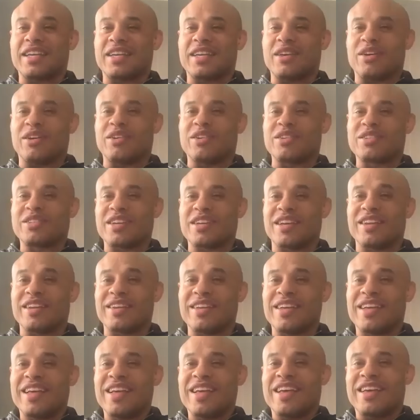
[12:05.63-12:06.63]
You understand?
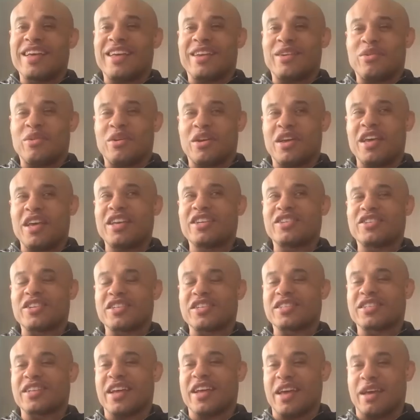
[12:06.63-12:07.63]
You know, he's
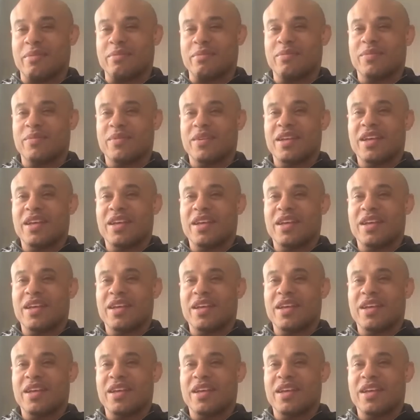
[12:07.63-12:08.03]
just him.